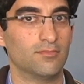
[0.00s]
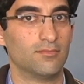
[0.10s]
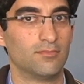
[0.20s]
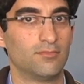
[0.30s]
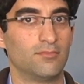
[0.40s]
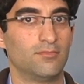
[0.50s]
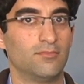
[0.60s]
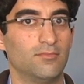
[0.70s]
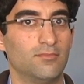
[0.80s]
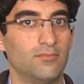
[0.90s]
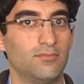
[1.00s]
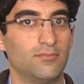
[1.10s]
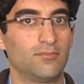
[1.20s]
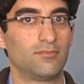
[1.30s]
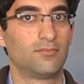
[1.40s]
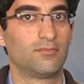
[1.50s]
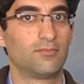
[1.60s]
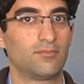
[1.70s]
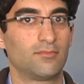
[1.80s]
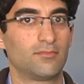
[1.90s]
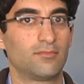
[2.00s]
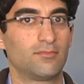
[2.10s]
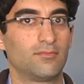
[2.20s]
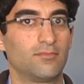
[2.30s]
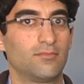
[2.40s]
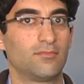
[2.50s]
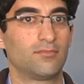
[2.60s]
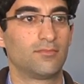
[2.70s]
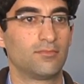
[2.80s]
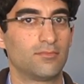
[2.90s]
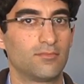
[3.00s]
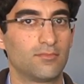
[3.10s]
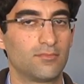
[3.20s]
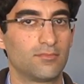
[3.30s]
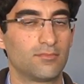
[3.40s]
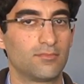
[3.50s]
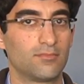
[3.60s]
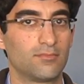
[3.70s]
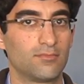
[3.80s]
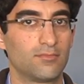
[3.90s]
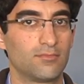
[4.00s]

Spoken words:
[no speech]